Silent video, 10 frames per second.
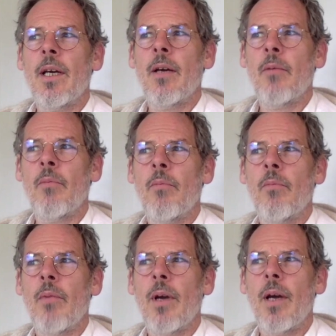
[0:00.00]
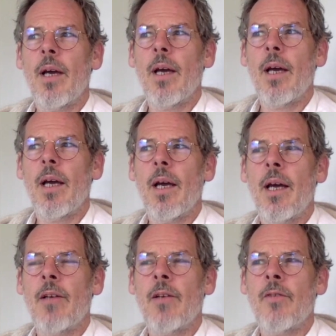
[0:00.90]
Um,
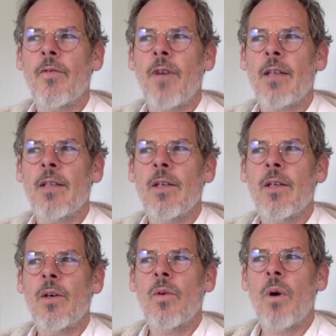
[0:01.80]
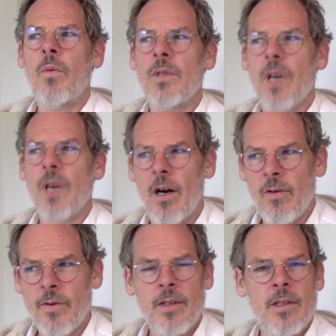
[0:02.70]
and in fact, what was
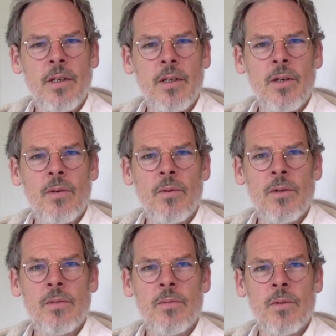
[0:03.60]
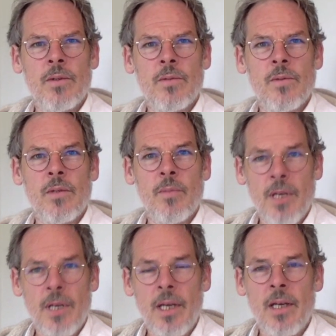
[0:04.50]
offered was, was, was the
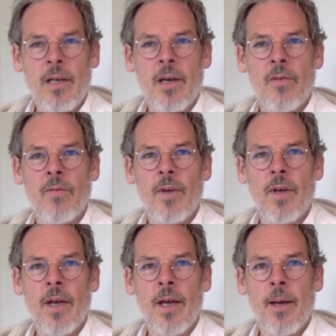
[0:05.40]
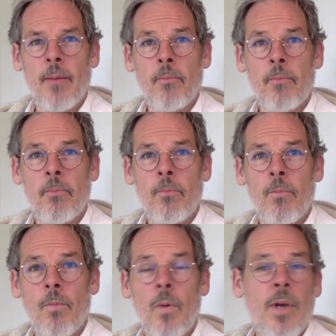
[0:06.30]
beginning of um,
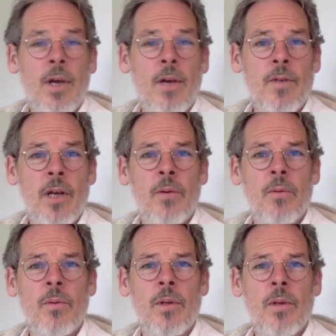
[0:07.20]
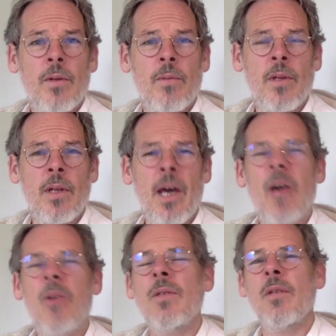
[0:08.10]
what we have now with, with a
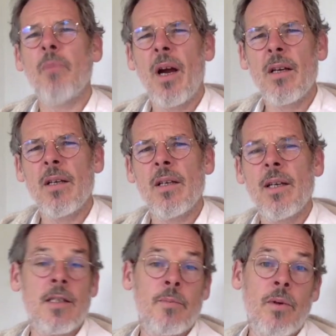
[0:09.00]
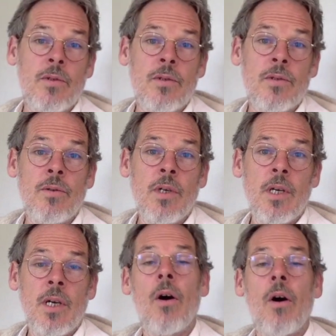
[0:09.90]
housing market as opposed to
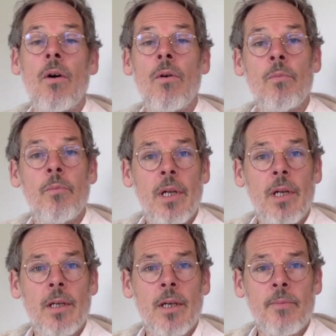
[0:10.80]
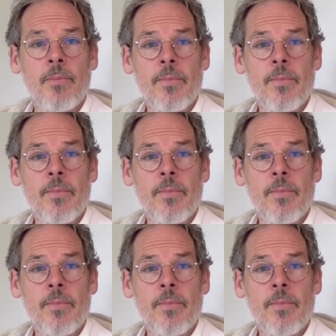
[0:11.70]
home building.